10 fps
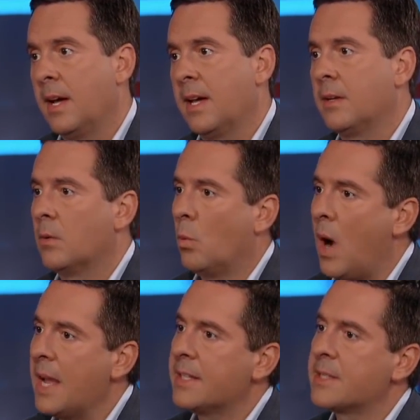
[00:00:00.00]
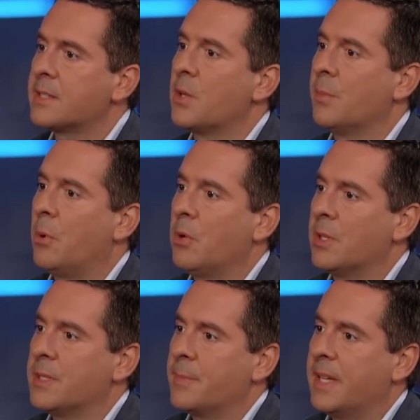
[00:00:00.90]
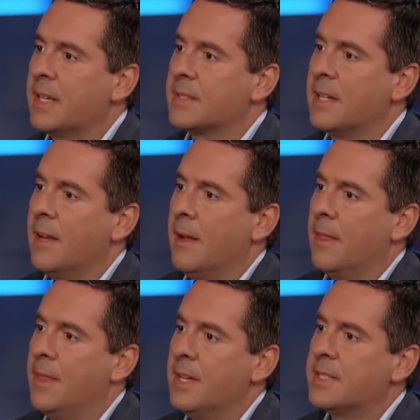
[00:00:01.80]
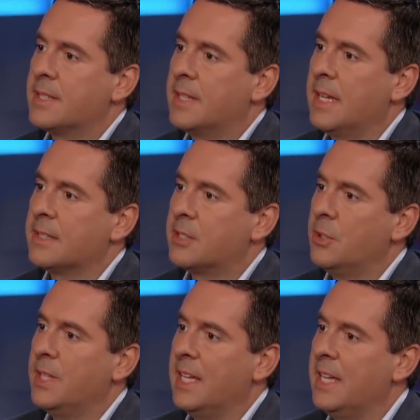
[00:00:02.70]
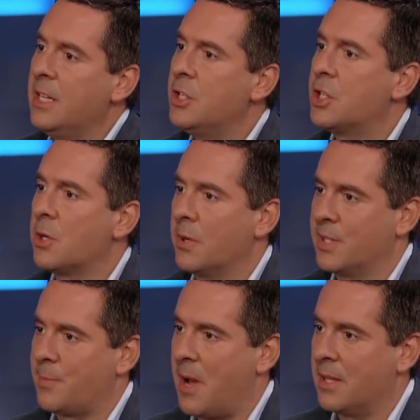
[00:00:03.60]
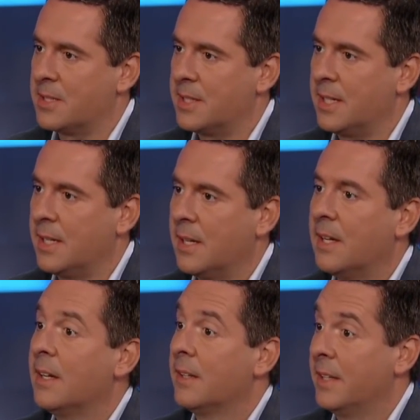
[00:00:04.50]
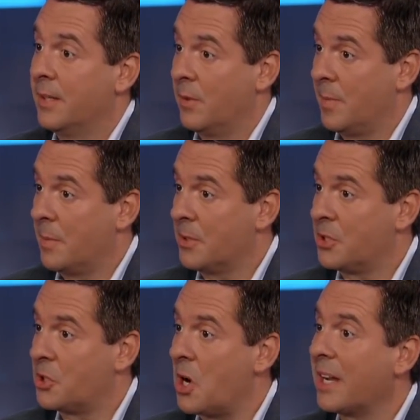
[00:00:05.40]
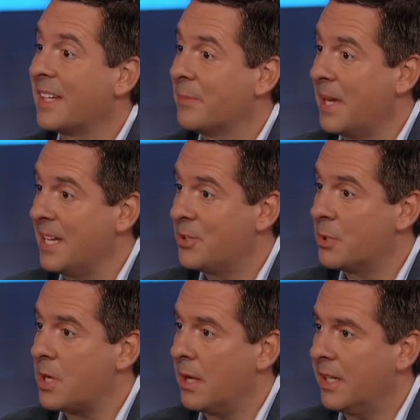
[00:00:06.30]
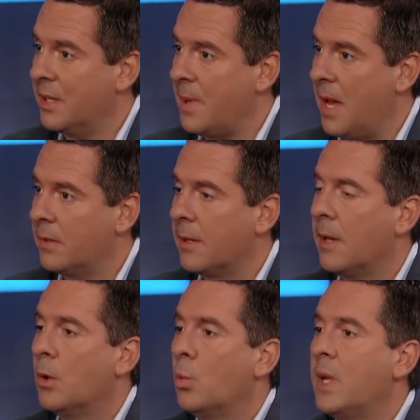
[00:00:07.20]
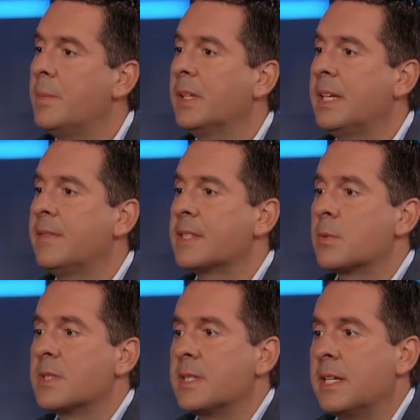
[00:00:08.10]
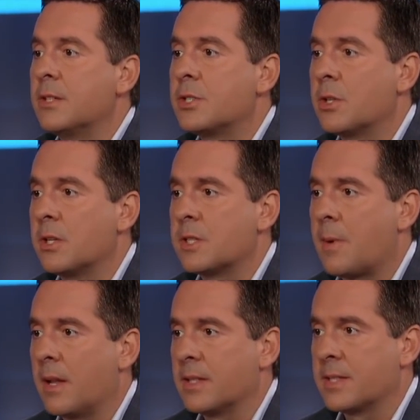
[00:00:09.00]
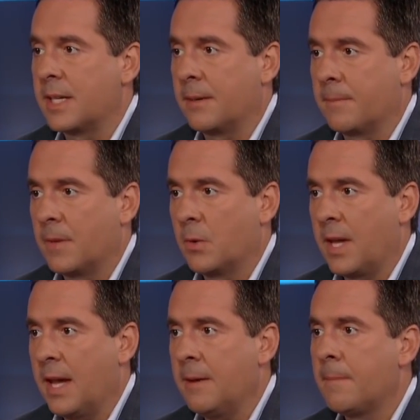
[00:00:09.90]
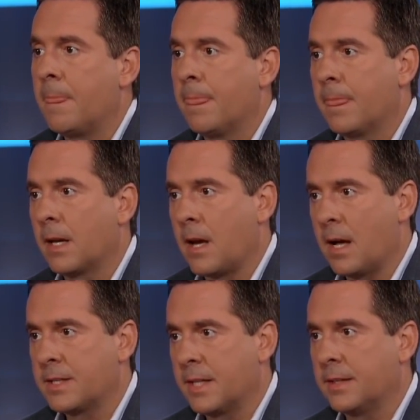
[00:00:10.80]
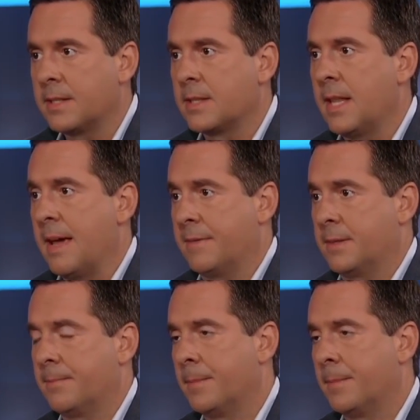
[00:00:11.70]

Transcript: And why this is so important is because this gets to the insurance policy that, remember, Strzok and Page were talking about? We believe this was the insurance policy, okay? Clearly. The content that's left.